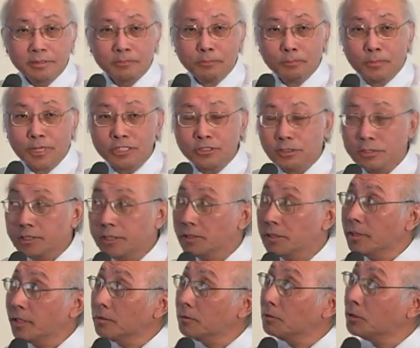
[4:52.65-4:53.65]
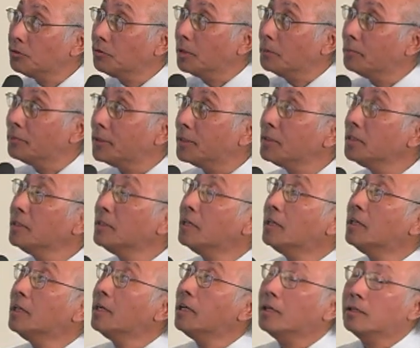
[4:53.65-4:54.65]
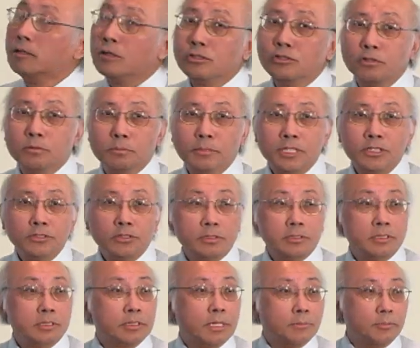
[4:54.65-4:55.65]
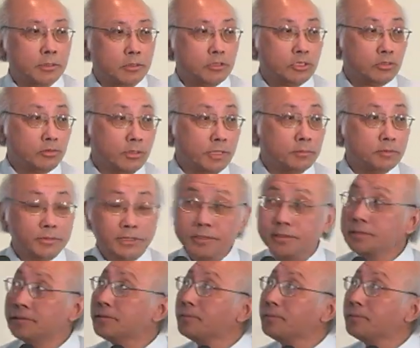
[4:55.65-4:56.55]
measure the single-strand break, and also measure double-strand break.